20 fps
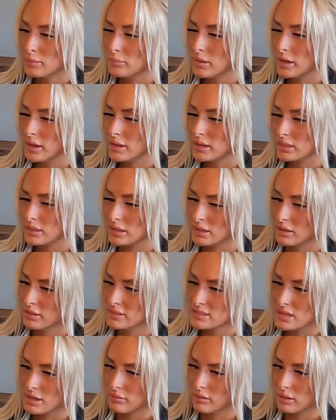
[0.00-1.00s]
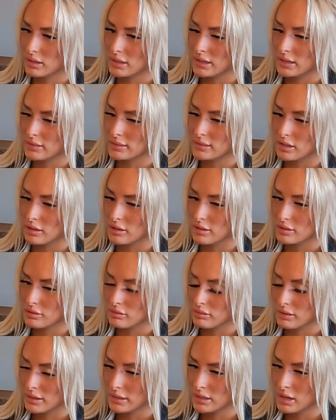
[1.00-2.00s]
Anything else I really get there,
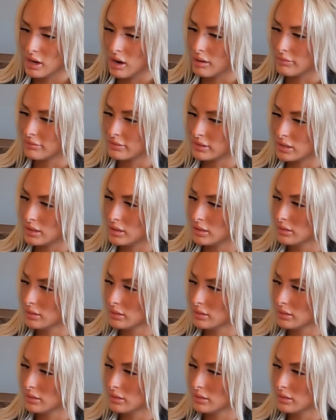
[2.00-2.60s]
like coffee